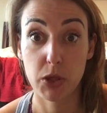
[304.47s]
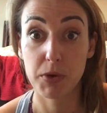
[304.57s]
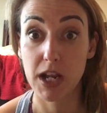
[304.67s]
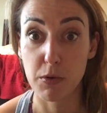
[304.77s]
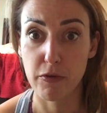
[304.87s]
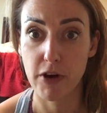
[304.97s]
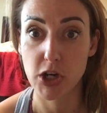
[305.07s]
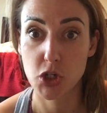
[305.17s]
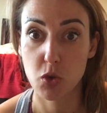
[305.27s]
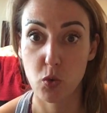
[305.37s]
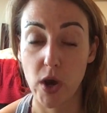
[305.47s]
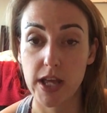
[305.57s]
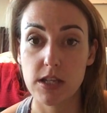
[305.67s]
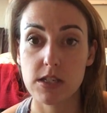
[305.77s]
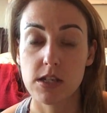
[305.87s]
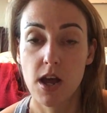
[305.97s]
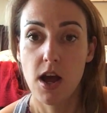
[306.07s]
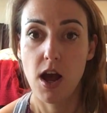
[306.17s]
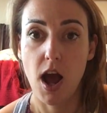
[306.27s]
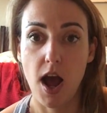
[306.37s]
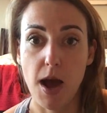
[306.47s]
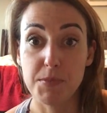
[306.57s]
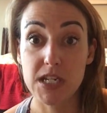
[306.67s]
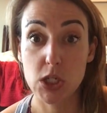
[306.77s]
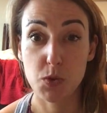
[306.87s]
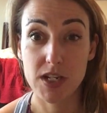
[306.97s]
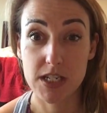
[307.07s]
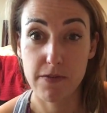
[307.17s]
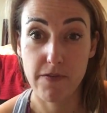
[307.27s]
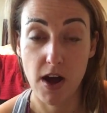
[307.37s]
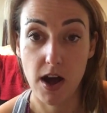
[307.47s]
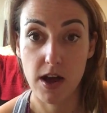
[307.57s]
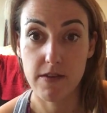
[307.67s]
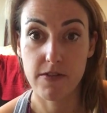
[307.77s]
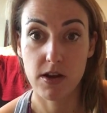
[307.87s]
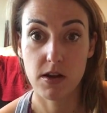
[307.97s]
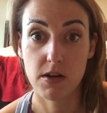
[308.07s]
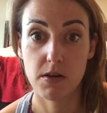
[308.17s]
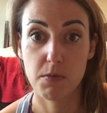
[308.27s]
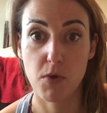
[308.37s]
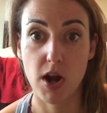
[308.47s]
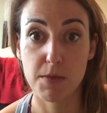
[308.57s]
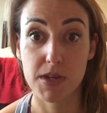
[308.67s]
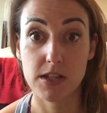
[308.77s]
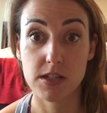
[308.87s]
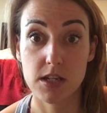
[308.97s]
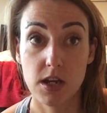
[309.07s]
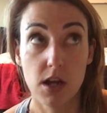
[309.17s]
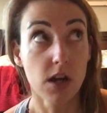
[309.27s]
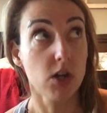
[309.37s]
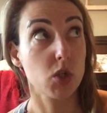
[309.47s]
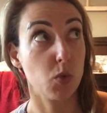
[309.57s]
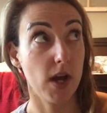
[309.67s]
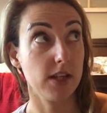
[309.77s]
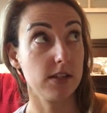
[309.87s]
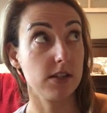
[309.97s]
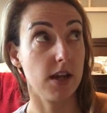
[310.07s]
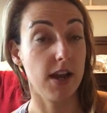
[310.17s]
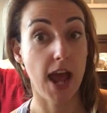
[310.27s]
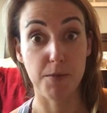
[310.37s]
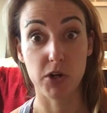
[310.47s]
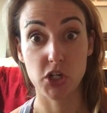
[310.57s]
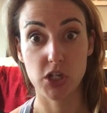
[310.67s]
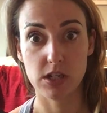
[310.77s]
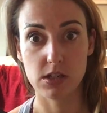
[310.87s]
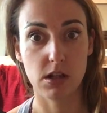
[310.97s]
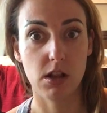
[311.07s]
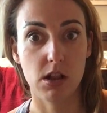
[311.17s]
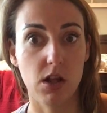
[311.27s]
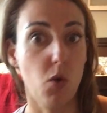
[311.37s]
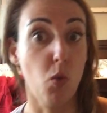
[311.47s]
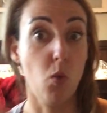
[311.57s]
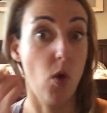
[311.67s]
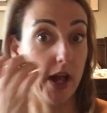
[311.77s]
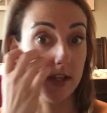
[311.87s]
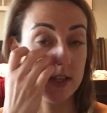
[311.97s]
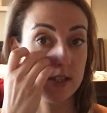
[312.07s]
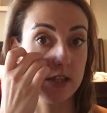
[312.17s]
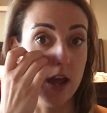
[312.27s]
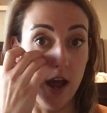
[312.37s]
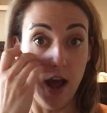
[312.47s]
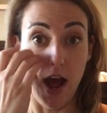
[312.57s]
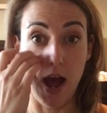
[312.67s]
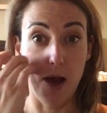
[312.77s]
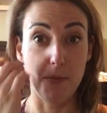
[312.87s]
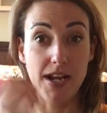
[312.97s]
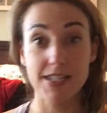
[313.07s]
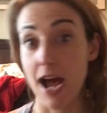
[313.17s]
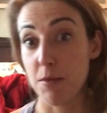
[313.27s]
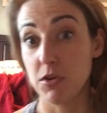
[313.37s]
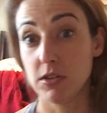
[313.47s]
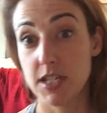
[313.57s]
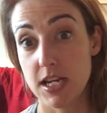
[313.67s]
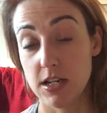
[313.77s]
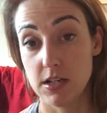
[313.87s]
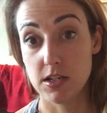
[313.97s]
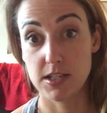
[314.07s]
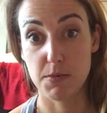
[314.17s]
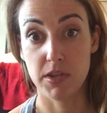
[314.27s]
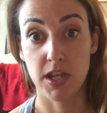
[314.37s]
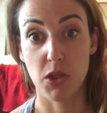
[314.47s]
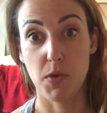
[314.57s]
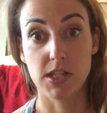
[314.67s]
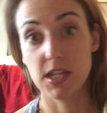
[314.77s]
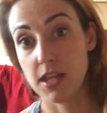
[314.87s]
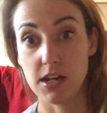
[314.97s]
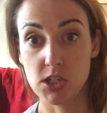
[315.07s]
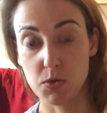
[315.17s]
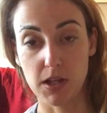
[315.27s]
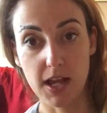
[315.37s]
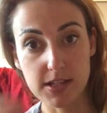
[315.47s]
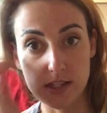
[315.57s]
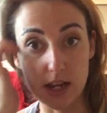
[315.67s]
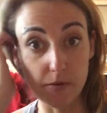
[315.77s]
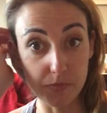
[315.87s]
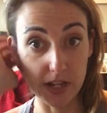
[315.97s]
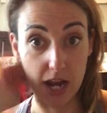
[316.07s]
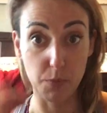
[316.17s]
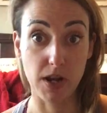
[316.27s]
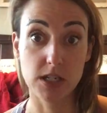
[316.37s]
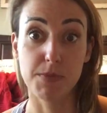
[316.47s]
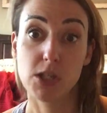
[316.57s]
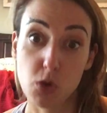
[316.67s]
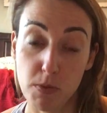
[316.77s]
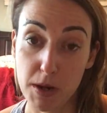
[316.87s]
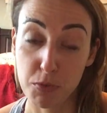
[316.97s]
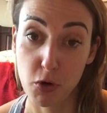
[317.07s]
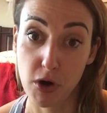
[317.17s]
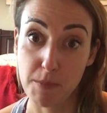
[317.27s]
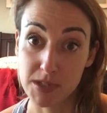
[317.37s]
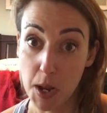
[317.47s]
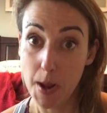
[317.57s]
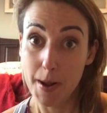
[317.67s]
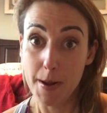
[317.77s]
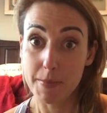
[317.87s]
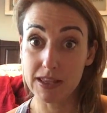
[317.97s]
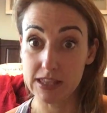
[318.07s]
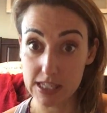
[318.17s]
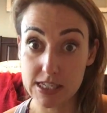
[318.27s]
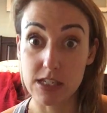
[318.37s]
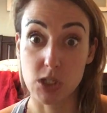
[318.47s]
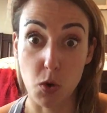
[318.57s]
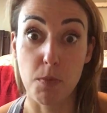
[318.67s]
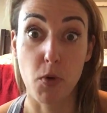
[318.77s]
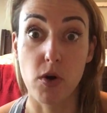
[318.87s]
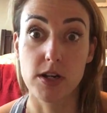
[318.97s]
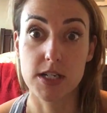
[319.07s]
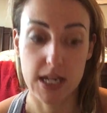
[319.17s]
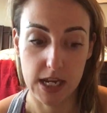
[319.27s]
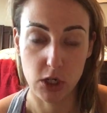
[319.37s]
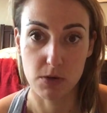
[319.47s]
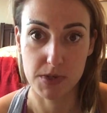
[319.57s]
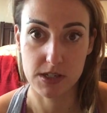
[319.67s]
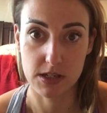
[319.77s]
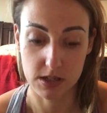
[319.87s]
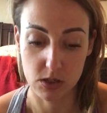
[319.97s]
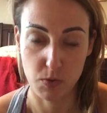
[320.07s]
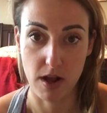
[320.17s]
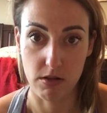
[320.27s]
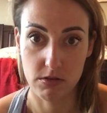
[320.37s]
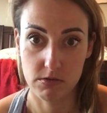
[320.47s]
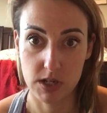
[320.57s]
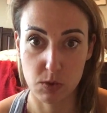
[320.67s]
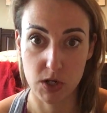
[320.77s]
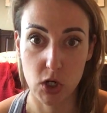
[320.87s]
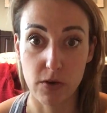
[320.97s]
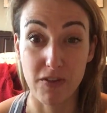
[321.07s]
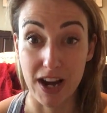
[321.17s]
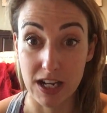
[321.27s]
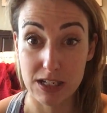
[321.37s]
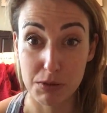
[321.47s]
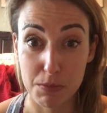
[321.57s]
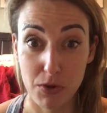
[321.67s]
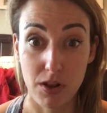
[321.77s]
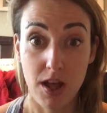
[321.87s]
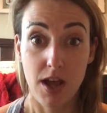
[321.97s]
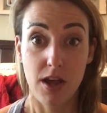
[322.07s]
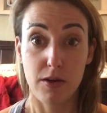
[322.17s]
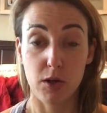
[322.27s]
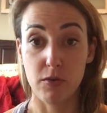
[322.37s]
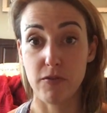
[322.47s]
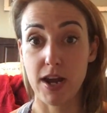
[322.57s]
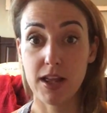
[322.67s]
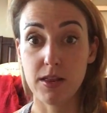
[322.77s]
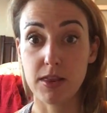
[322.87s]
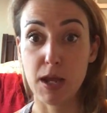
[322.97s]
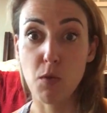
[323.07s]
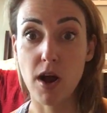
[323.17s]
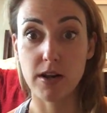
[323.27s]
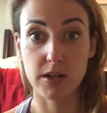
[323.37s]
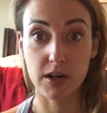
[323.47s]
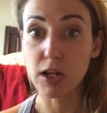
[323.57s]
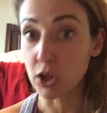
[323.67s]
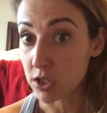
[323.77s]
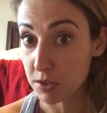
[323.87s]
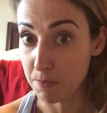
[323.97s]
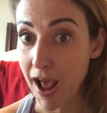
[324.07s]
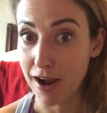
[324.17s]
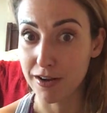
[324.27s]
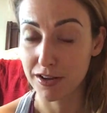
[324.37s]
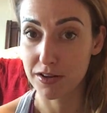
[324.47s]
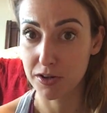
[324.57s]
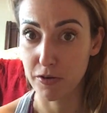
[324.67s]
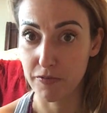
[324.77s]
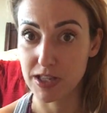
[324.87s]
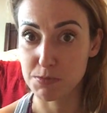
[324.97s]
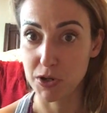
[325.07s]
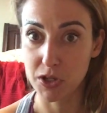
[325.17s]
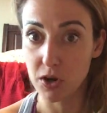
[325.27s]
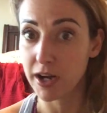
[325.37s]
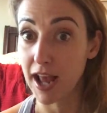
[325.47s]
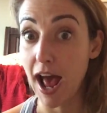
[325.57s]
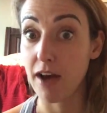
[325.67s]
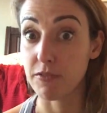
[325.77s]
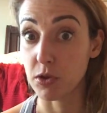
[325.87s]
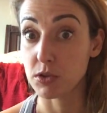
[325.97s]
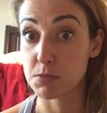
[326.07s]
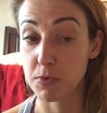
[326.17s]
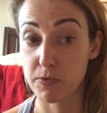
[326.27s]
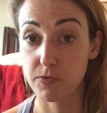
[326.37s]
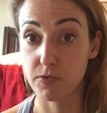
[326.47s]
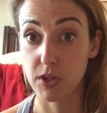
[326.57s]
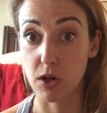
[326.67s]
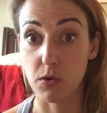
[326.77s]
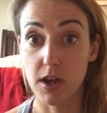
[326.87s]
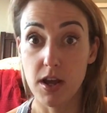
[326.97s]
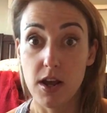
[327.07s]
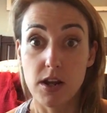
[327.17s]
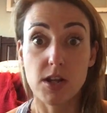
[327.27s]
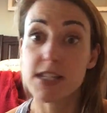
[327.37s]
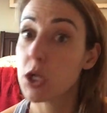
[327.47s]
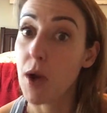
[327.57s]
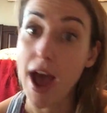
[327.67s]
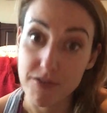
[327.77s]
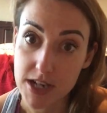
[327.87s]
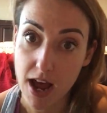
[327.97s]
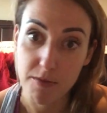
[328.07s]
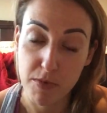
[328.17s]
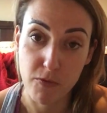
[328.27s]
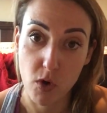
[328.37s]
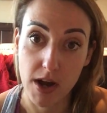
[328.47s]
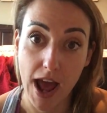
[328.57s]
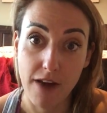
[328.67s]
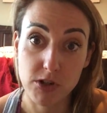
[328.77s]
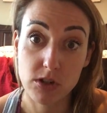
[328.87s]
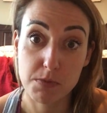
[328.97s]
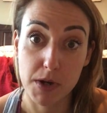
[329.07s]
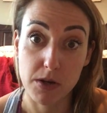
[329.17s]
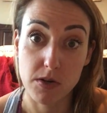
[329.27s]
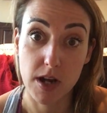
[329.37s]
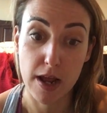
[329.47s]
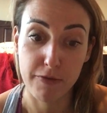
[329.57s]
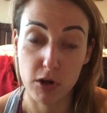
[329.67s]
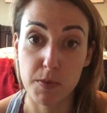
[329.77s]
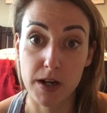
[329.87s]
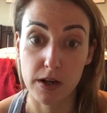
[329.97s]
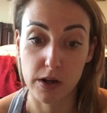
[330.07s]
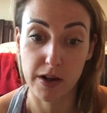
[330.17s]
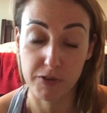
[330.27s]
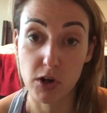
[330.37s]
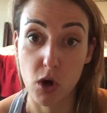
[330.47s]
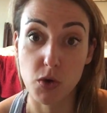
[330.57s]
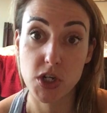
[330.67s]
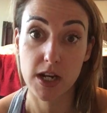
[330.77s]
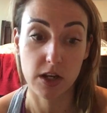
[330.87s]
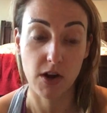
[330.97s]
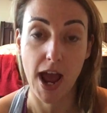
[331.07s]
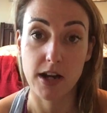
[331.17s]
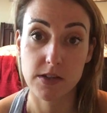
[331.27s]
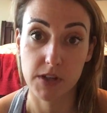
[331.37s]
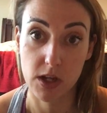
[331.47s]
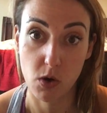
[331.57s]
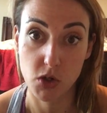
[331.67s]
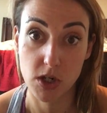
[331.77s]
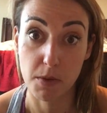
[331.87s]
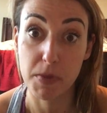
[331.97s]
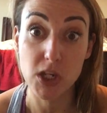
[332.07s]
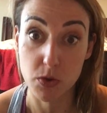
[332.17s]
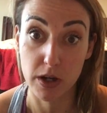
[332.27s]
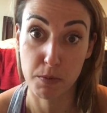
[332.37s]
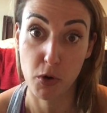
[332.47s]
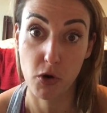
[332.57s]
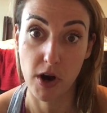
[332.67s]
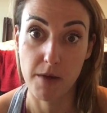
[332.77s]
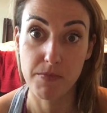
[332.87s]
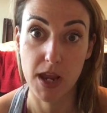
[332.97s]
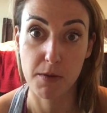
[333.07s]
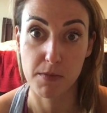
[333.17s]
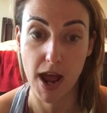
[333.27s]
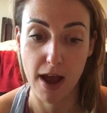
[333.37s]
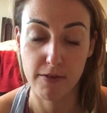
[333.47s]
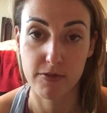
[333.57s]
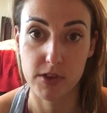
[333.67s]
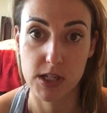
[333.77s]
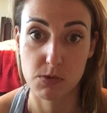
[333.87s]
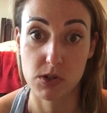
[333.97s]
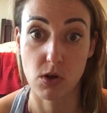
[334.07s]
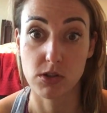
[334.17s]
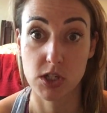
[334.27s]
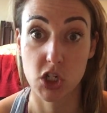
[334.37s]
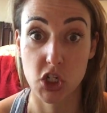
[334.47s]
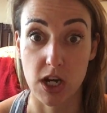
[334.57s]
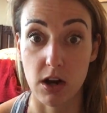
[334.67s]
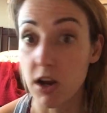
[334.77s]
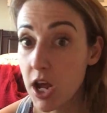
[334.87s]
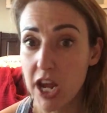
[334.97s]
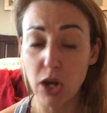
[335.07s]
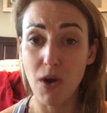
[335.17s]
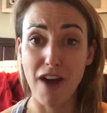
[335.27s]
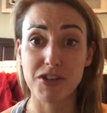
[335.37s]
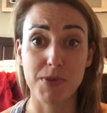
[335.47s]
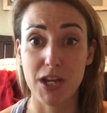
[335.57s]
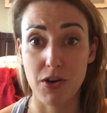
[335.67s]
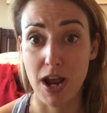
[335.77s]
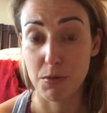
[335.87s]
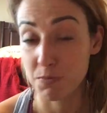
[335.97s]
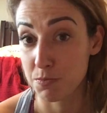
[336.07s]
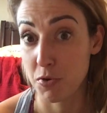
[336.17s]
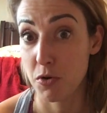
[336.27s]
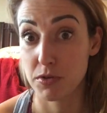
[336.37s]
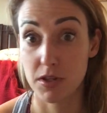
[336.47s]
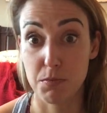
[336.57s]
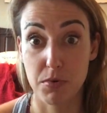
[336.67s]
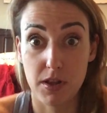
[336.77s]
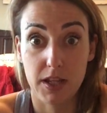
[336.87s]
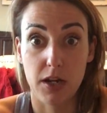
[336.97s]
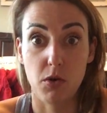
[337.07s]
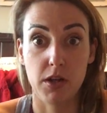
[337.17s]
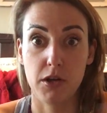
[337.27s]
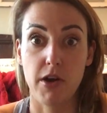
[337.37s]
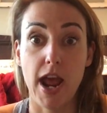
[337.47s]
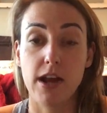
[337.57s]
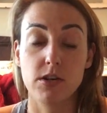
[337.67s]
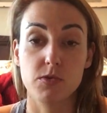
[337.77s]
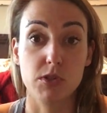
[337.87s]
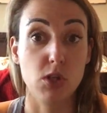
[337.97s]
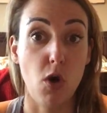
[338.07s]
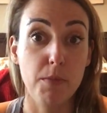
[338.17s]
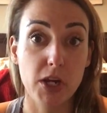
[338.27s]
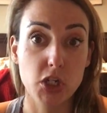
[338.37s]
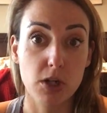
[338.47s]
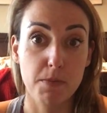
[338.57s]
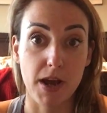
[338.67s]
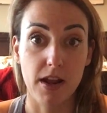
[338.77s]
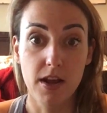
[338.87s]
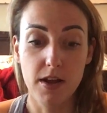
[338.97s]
3-day Refresh twice, T25 Body Beast twice, and Hammer and Chisel once, and dabbled into some of the other ones, and then just realized that kind of went to my soulmate programs. But this is so important in your business as well, because when you're inviting to people and you're inviting, they're going to look back through your Facebook. You want to have those, you know, not saying you have to have before and afters, but if you're coaching and you're actively coaching, be doing a program and have these results to share. You don't have to be at your end your end result picture, but